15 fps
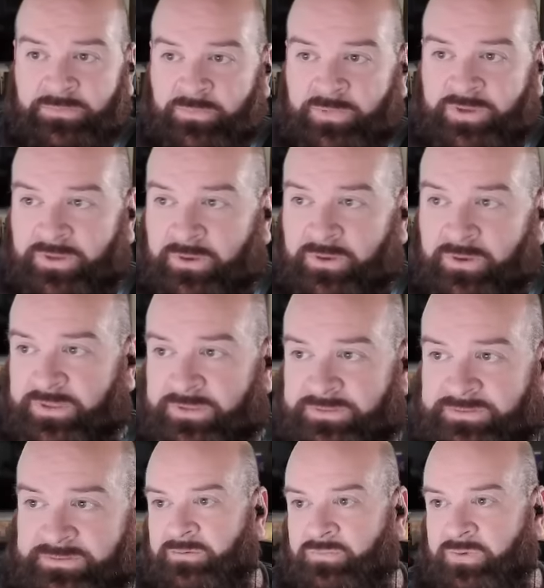We know
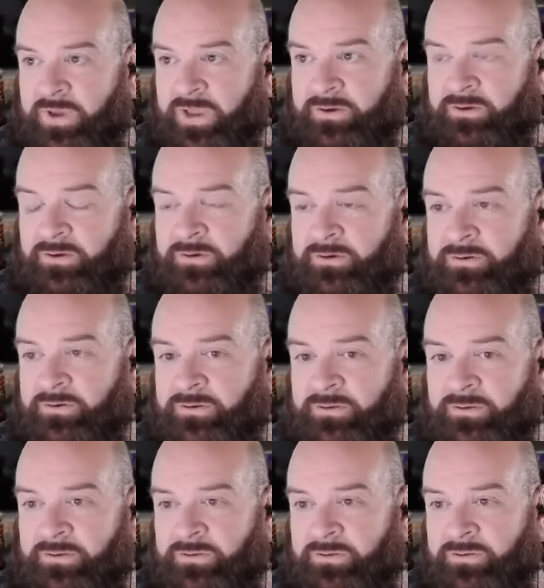this. The record,
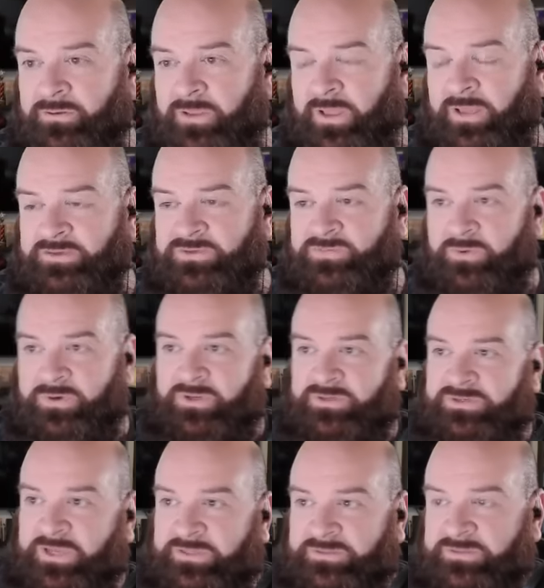I just wanted
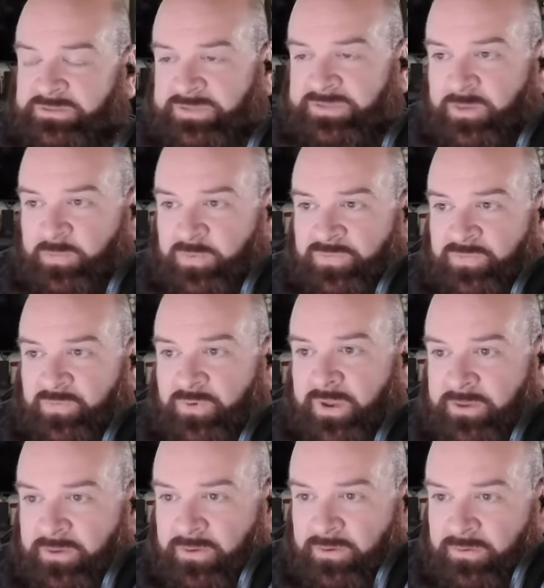to check this out before
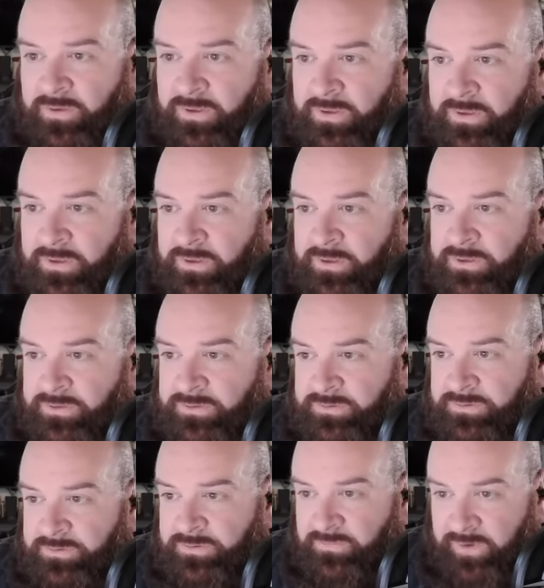I go.
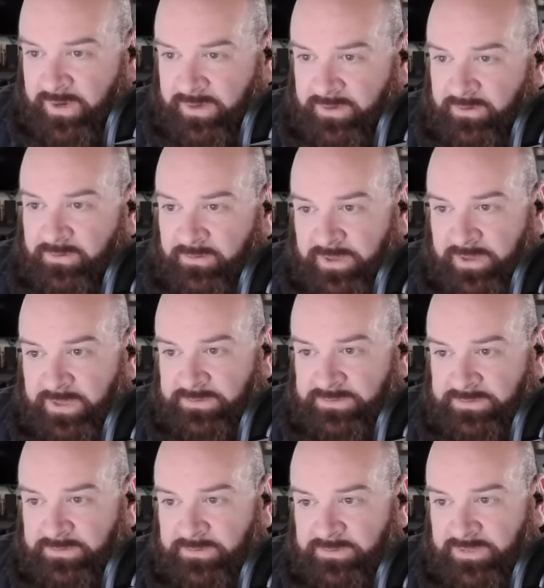The record, okay,
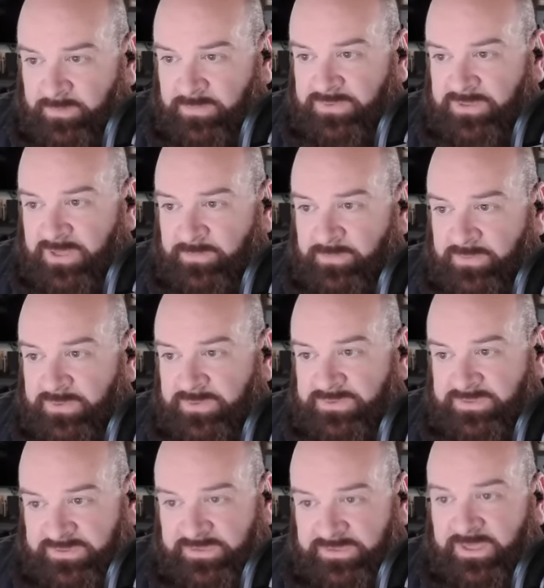so the double double
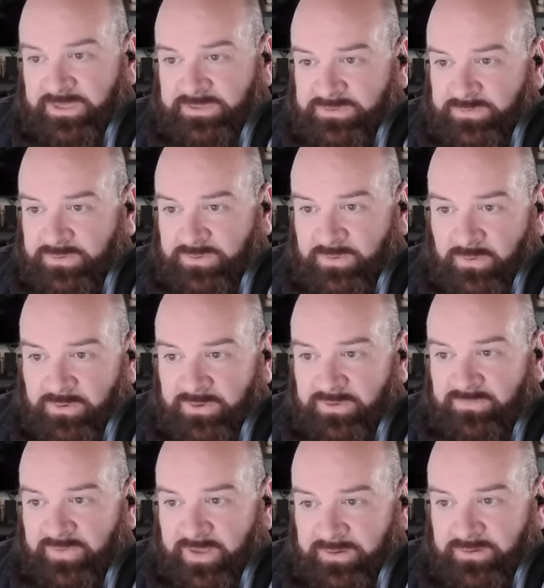is six with
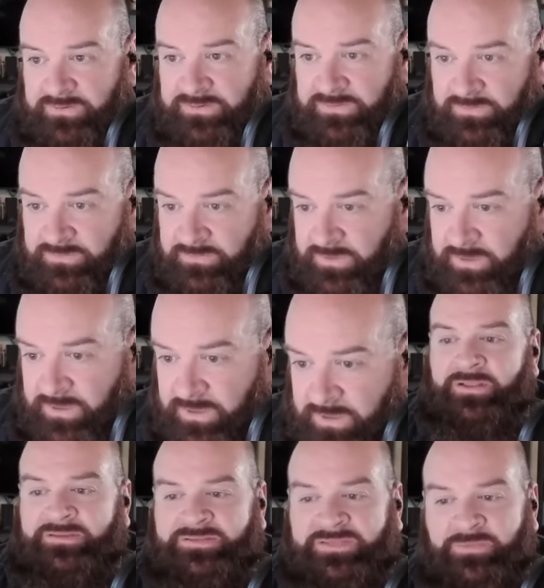Courtney Vandersloot.
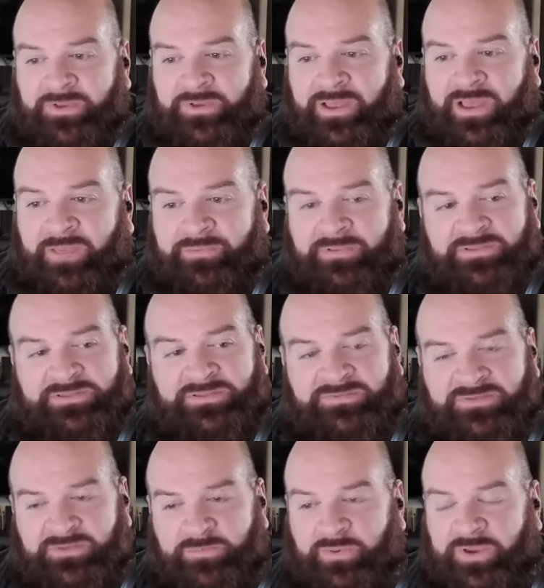Let's see what happens if
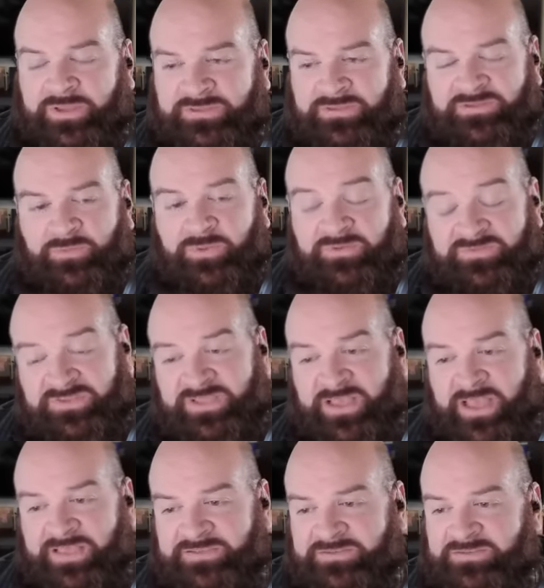she breaks it to, if she
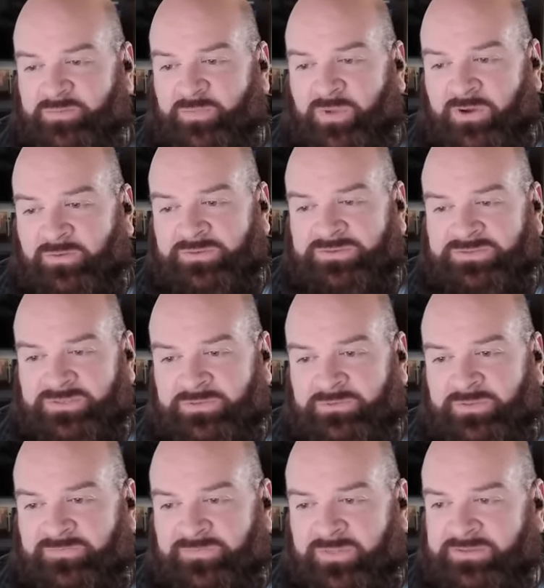ties it tomorrow and see
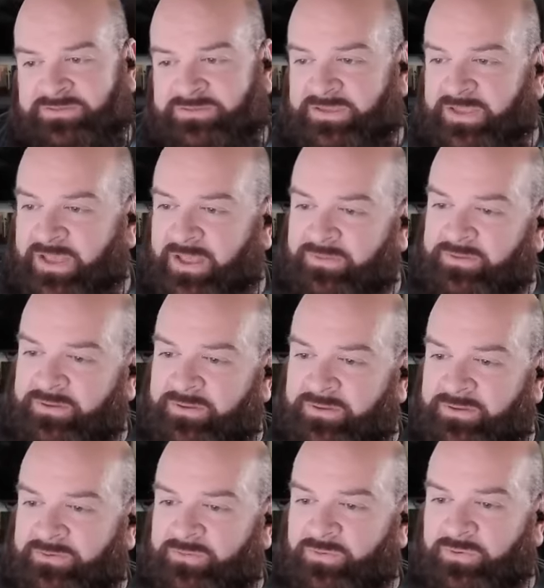let, let's see how
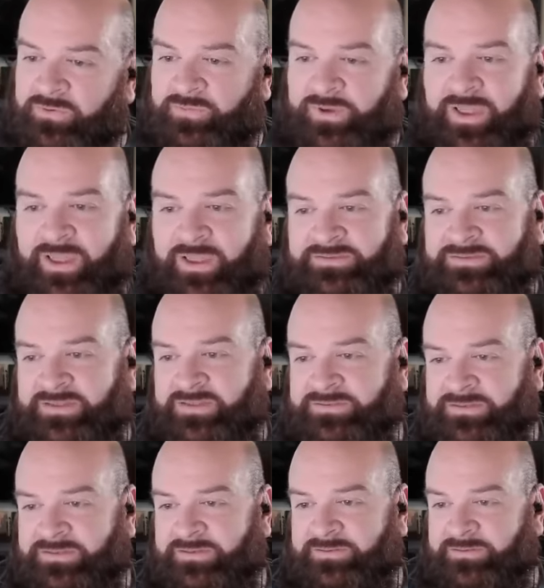the, the world reacts.
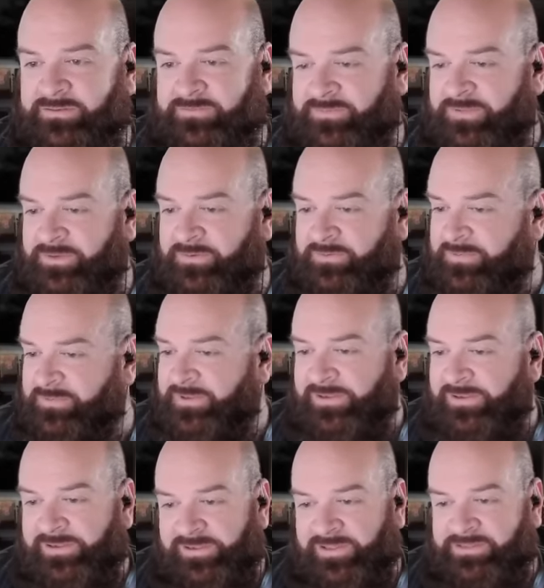Let's see you know,
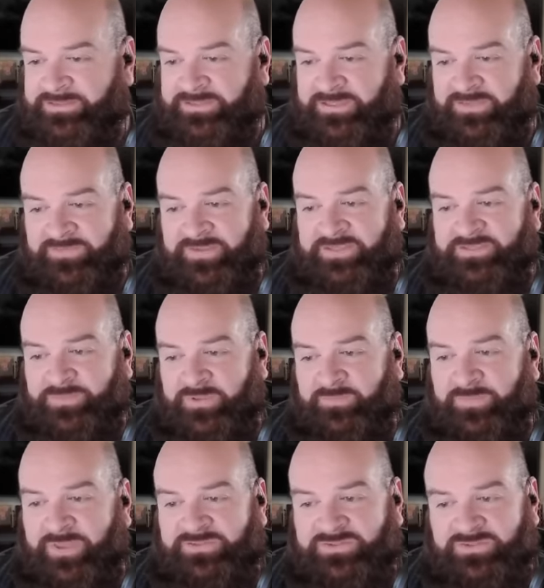let's see if
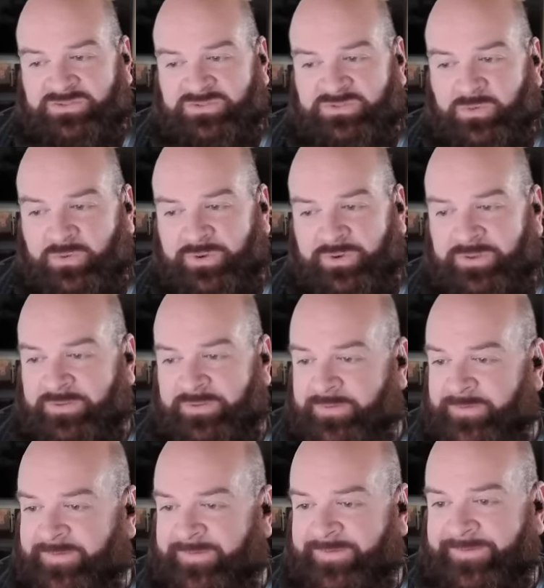ESPN makes it a story
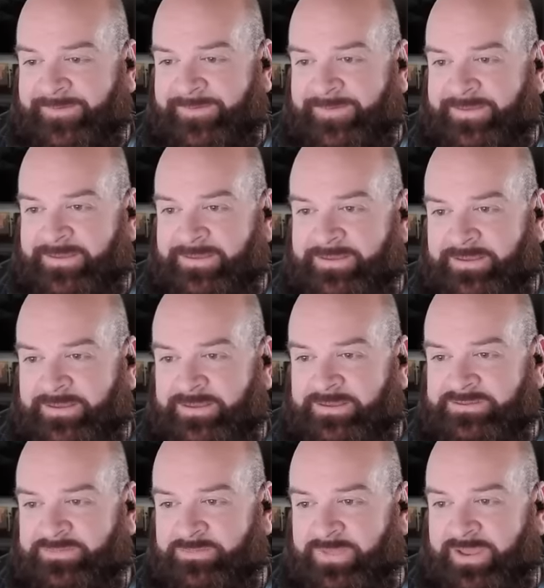
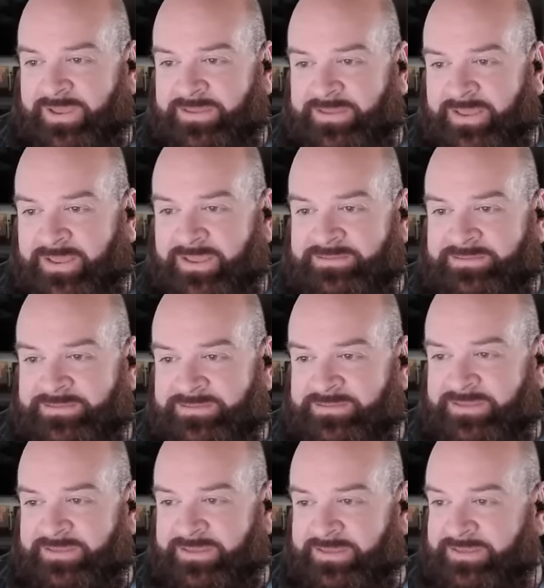because my
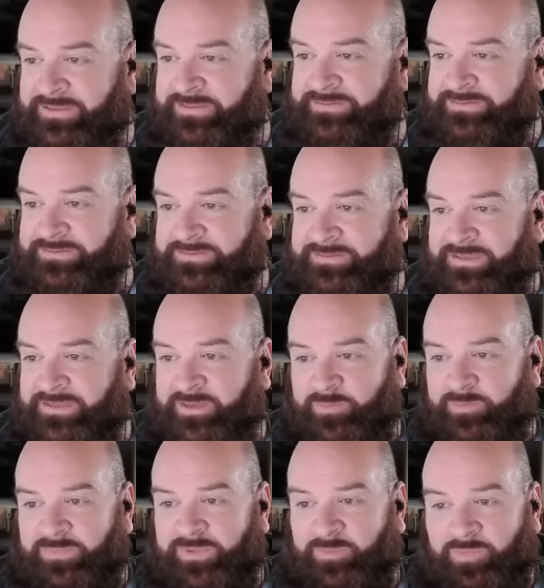guess is
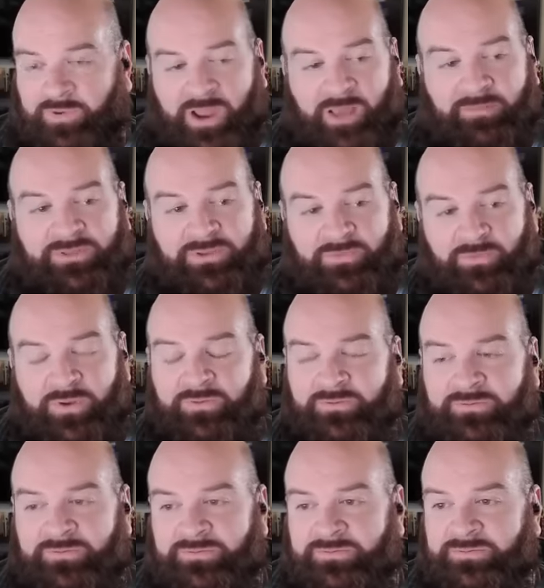it, it probably won't.